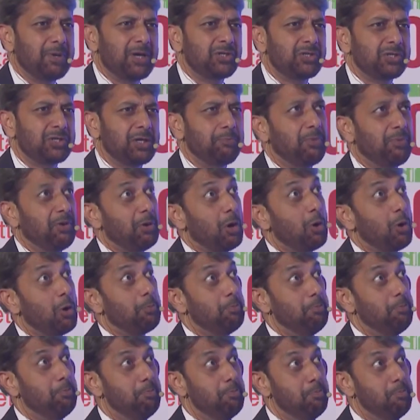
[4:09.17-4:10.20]
pressure
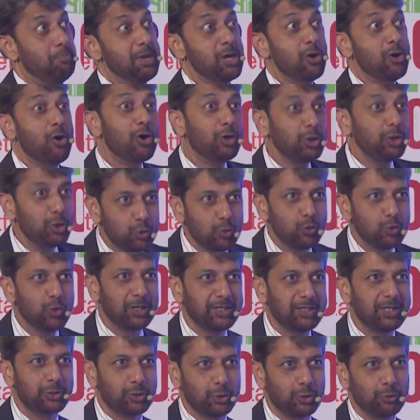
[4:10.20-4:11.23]
beyond
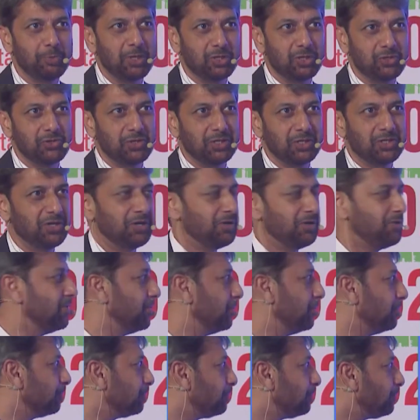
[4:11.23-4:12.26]
200 should be treated.